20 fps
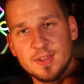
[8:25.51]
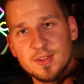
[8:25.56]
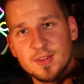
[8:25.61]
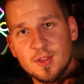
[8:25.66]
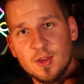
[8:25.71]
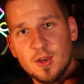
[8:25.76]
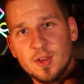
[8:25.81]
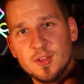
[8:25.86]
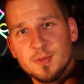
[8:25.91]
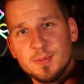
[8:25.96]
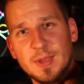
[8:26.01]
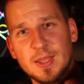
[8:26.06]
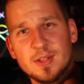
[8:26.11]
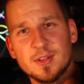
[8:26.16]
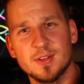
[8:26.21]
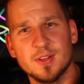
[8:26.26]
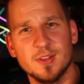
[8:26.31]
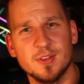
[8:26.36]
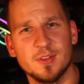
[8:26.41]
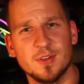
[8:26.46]
it
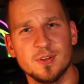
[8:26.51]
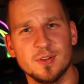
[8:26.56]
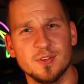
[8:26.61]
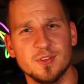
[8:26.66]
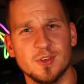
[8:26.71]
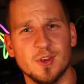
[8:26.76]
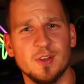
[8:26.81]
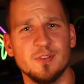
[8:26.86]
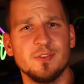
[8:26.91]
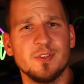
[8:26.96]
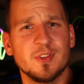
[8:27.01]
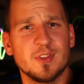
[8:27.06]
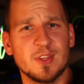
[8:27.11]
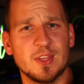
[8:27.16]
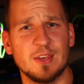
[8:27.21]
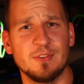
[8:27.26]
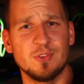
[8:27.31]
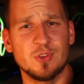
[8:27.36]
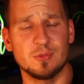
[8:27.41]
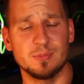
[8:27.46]
automatically turns off and
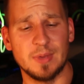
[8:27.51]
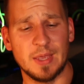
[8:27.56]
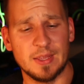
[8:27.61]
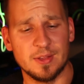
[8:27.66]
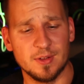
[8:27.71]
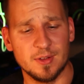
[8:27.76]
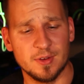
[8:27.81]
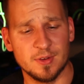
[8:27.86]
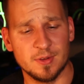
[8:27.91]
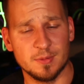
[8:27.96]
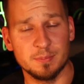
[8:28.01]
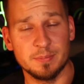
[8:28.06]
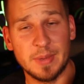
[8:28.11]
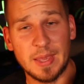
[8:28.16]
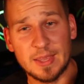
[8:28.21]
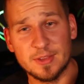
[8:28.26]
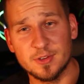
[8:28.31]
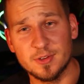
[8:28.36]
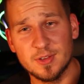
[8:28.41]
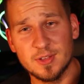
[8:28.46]
saves your
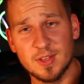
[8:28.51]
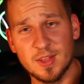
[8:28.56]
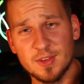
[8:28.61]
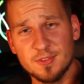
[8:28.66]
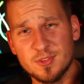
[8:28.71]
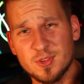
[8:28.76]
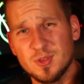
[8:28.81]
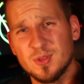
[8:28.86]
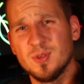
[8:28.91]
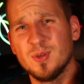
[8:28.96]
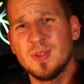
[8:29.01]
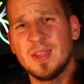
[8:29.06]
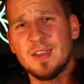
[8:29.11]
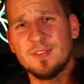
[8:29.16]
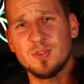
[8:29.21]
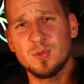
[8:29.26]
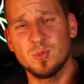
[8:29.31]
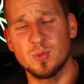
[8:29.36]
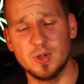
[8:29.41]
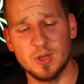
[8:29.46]
battery life, so you don't
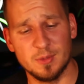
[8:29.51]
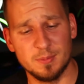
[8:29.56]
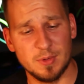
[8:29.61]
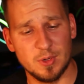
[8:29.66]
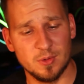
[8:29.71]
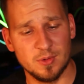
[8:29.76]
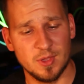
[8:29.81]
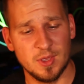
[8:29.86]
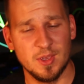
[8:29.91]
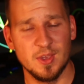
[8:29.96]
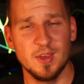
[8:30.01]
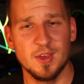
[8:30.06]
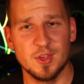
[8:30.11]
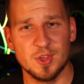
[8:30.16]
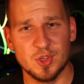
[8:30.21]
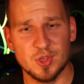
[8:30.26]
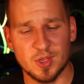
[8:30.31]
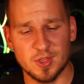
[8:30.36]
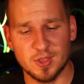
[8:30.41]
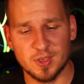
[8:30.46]
have to worry about
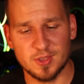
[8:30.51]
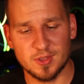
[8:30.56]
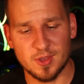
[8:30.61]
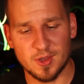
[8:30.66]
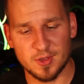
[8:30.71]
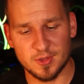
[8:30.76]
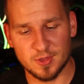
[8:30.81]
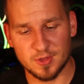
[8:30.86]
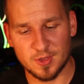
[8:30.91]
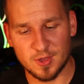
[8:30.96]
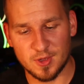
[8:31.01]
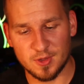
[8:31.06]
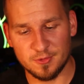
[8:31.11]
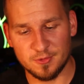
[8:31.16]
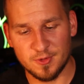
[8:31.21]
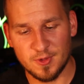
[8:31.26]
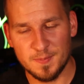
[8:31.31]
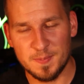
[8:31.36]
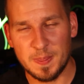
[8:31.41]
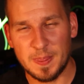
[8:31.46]
shutting it on and off.